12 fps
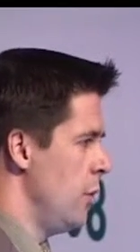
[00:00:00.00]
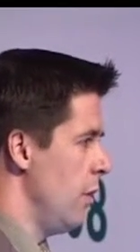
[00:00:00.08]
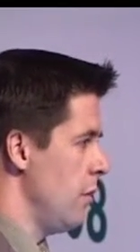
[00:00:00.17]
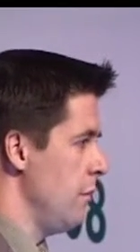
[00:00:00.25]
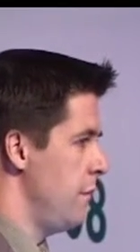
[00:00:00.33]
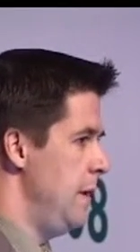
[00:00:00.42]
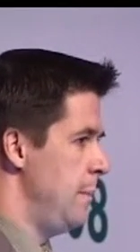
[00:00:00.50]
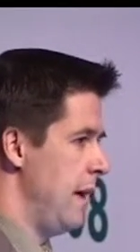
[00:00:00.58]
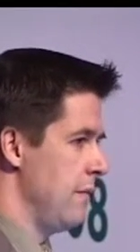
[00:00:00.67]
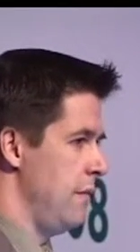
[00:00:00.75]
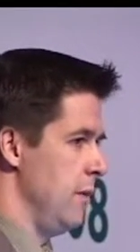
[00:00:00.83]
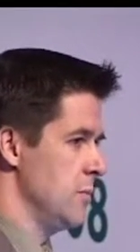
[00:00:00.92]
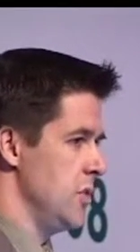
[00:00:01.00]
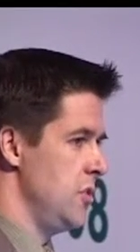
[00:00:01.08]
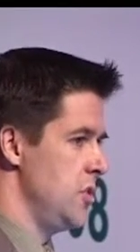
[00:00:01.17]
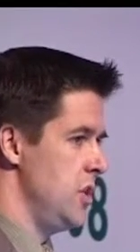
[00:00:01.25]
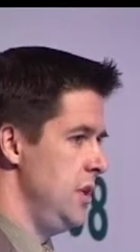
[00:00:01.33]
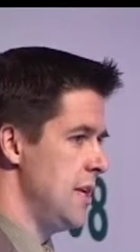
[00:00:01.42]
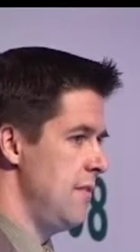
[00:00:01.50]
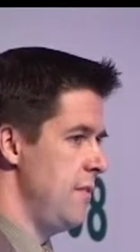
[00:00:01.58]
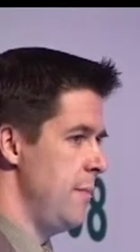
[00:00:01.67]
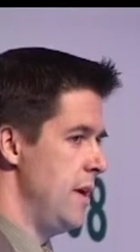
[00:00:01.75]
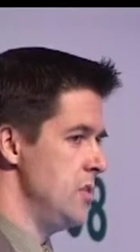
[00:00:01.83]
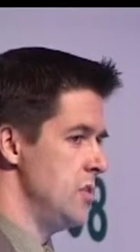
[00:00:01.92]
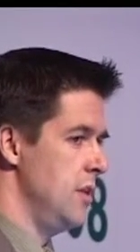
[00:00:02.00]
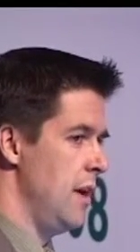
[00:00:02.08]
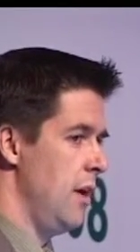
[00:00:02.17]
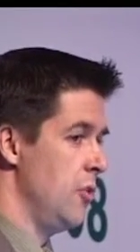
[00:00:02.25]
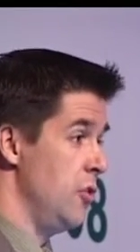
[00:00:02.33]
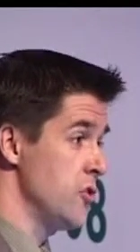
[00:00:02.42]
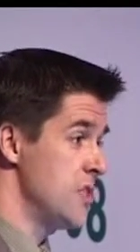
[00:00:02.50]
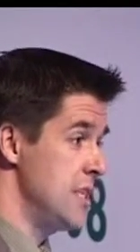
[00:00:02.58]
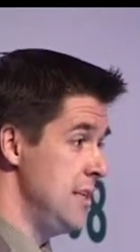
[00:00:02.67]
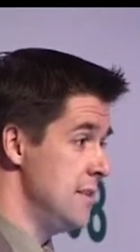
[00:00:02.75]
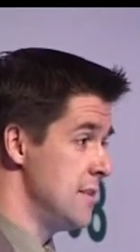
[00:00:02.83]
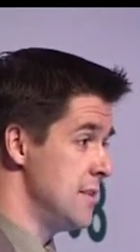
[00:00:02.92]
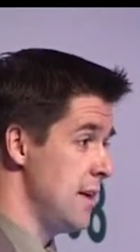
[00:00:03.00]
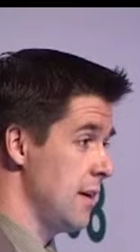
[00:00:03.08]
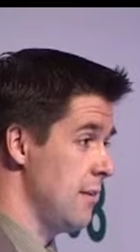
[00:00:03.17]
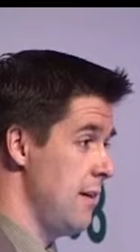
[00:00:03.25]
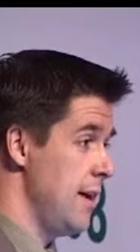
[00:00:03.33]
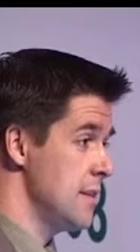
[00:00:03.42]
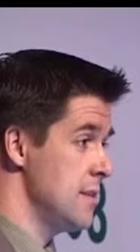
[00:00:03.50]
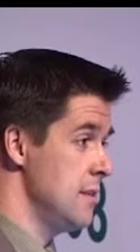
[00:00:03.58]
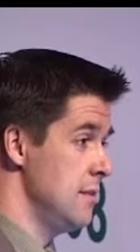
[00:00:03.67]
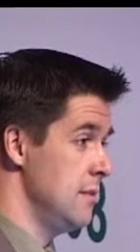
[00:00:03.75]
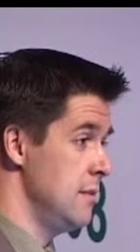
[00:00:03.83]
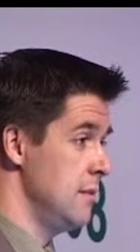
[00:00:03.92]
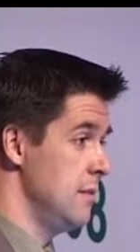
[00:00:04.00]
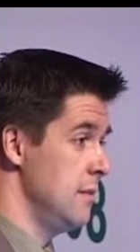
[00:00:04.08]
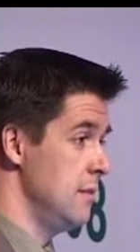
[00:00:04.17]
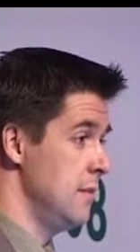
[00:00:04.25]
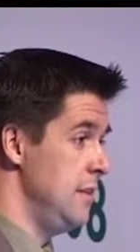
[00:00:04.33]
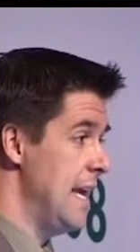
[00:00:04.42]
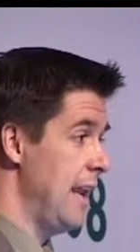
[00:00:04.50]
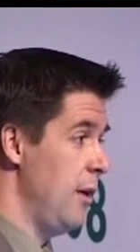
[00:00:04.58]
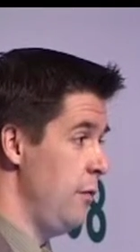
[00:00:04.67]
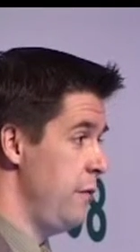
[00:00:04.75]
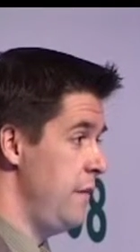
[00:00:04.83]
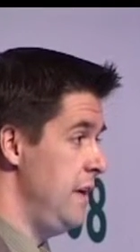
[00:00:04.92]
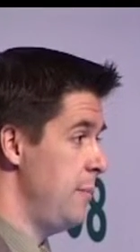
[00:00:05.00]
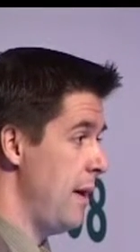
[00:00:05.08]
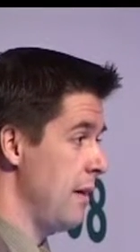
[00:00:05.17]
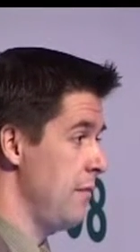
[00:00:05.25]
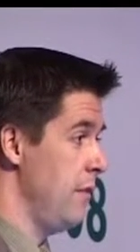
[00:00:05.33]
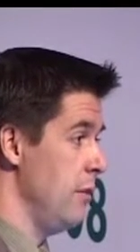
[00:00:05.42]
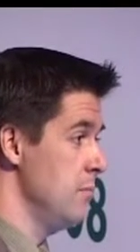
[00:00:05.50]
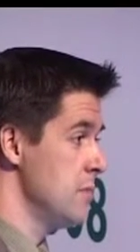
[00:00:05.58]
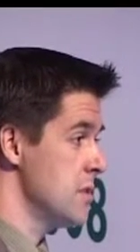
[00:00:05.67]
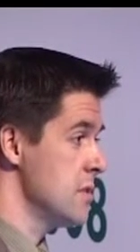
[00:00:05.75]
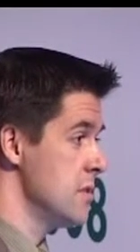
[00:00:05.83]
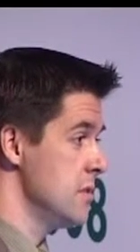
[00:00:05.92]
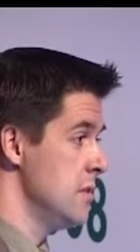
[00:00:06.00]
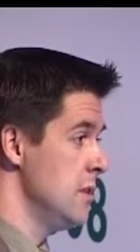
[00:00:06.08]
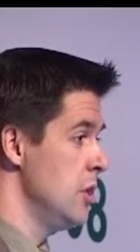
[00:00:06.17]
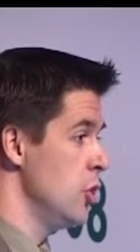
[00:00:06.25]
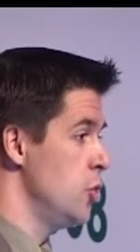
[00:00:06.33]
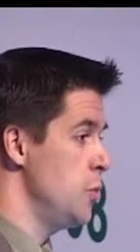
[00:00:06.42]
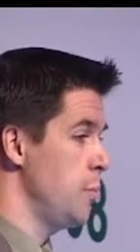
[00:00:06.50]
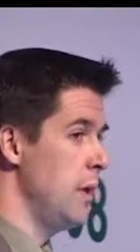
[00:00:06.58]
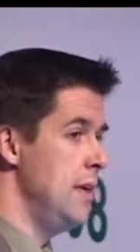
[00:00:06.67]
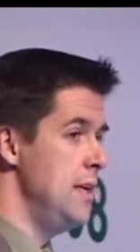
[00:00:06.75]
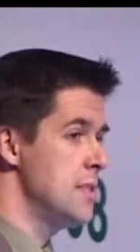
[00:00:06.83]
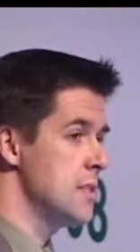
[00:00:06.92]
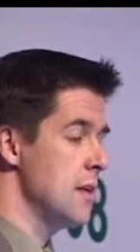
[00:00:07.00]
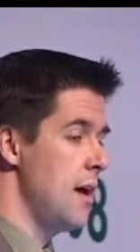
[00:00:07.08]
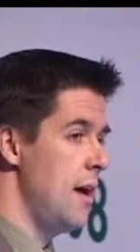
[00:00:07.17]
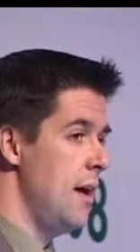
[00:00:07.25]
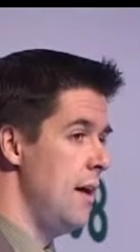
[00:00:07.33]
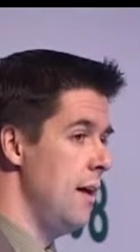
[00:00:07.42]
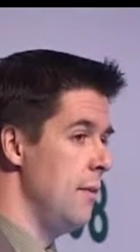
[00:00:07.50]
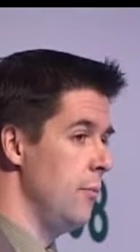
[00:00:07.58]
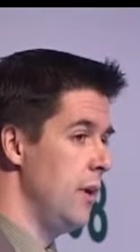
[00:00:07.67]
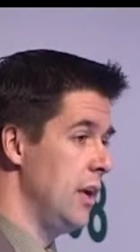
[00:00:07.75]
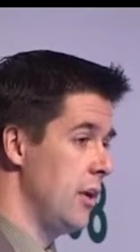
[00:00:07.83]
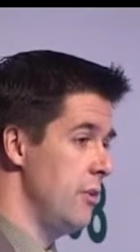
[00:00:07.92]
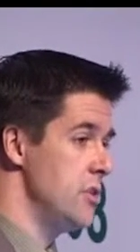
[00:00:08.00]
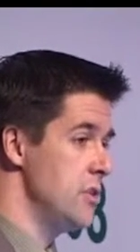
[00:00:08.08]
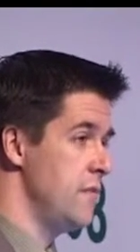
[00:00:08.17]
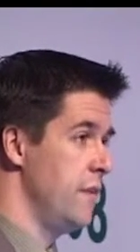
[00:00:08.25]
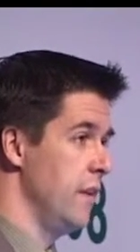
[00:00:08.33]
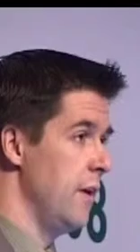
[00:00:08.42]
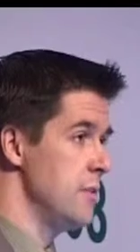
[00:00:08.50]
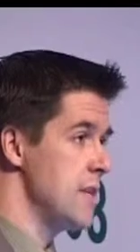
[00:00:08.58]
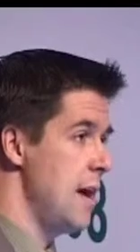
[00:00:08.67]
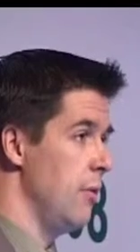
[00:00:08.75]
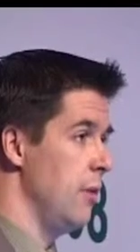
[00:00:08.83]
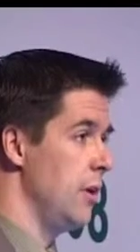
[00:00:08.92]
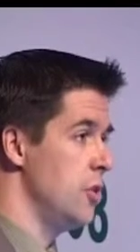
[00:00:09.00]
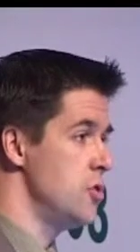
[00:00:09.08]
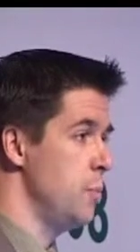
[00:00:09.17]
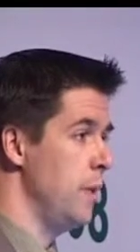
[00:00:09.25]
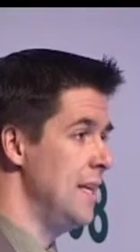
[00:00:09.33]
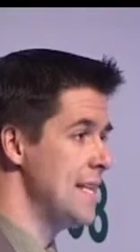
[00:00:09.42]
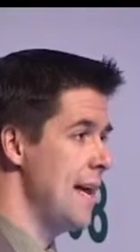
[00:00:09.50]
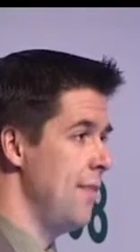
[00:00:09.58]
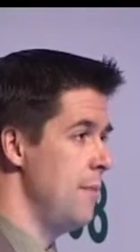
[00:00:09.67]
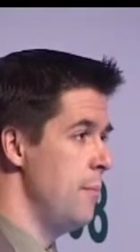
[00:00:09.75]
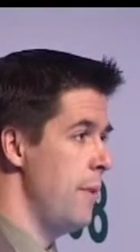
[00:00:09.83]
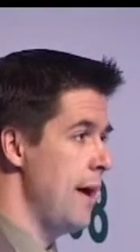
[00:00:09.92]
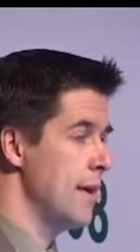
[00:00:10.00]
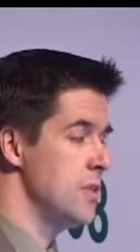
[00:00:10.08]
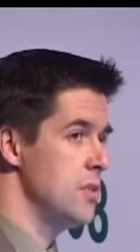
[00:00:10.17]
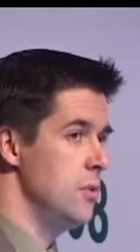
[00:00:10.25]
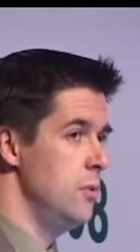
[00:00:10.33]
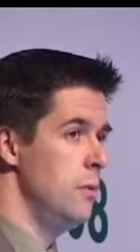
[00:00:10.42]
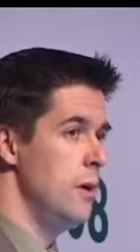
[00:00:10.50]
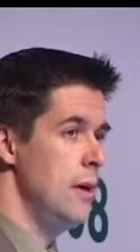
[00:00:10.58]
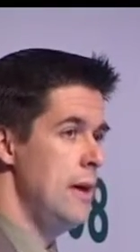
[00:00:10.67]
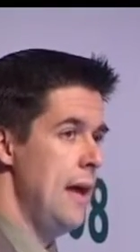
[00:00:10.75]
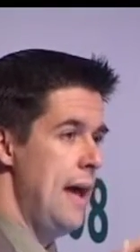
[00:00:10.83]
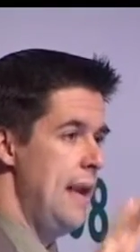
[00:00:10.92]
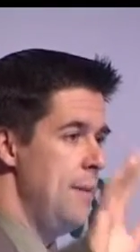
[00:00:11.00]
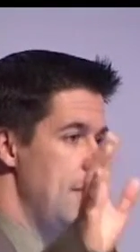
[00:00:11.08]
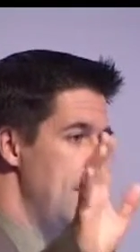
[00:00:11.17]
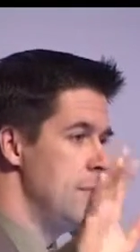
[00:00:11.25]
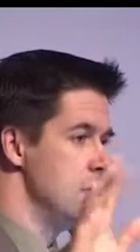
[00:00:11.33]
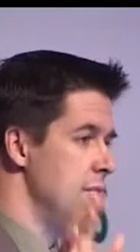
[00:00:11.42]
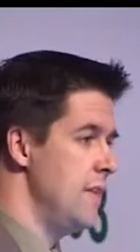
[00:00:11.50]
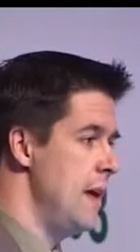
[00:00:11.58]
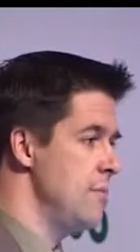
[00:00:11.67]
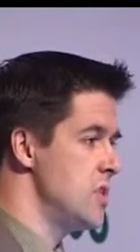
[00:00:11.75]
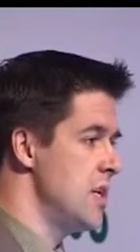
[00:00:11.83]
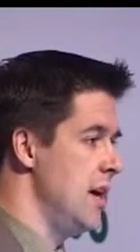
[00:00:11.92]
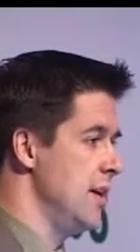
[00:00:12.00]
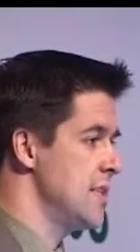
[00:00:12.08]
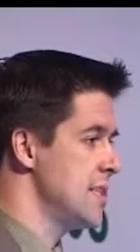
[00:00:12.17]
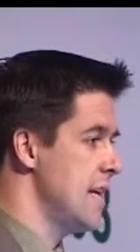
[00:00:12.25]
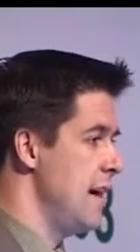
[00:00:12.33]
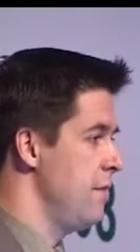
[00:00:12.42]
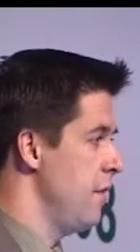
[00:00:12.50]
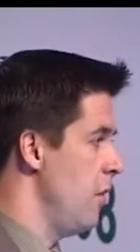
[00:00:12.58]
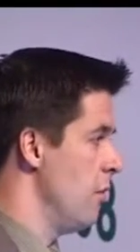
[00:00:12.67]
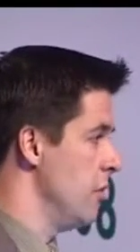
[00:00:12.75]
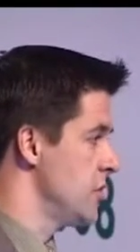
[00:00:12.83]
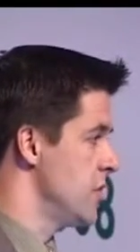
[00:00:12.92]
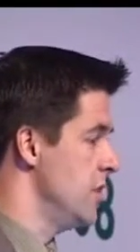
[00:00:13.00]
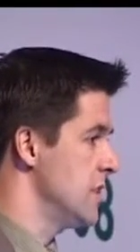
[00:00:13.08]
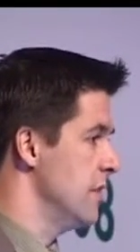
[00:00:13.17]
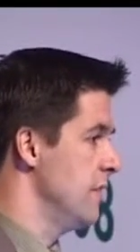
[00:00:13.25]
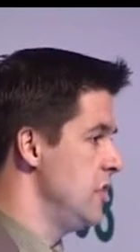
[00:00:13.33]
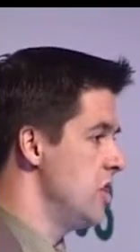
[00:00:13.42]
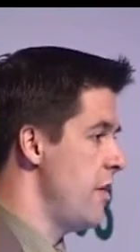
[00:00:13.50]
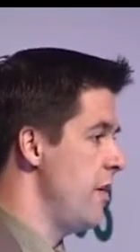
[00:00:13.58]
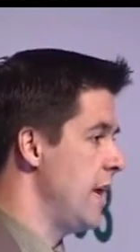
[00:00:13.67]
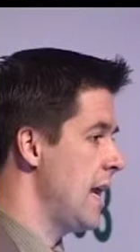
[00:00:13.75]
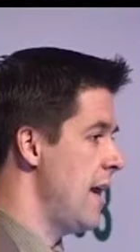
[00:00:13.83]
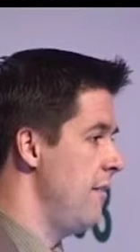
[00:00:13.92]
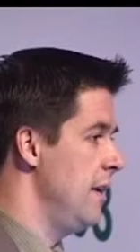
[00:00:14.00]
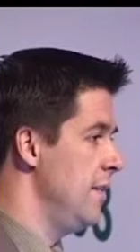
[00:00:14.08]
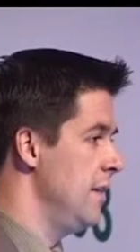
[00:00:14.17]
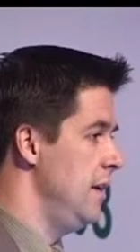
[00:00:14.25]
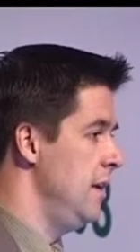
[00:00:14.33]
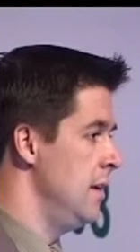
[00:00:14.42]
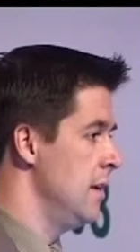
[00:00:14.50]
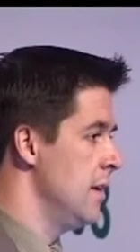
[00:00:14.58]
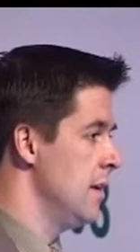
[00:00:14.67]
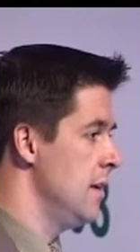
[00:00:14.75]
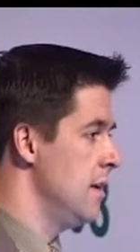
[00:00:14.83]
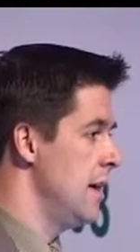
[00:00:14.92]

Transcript: you all got feedback forms on your sheet, David mentioned that, on your seats, is that correct? Yellow feedback forms. Could you please, uh, we'd encourage you to fill those out, and could you please hand them back to any members of the MCI staff or alternatively Geri Kery at the